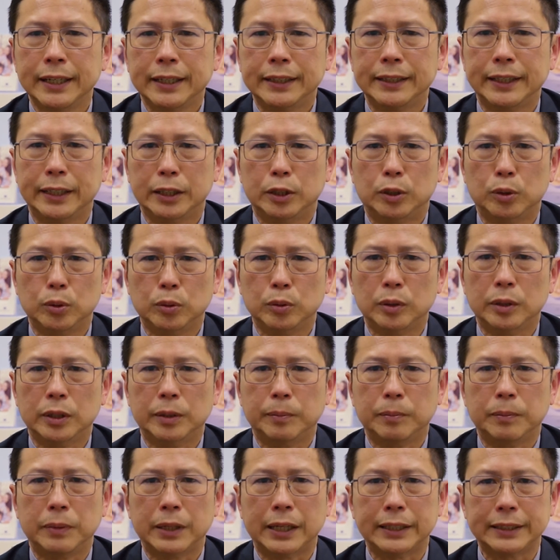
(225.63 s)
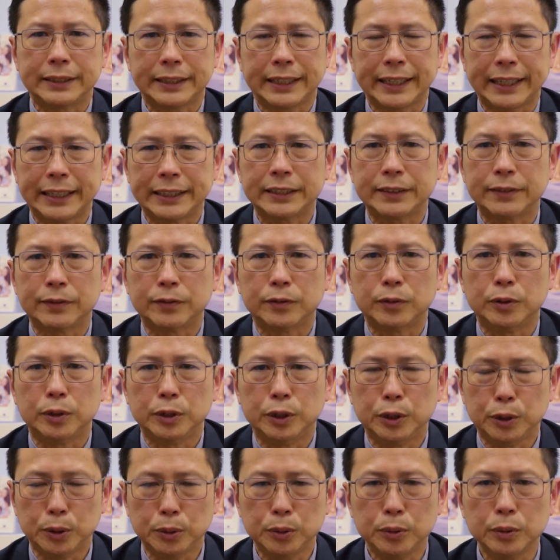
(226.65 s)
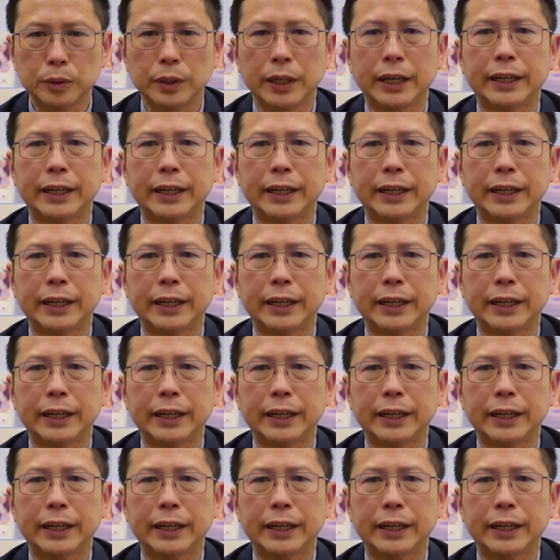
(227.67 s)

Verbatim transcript: they do the blood test for you,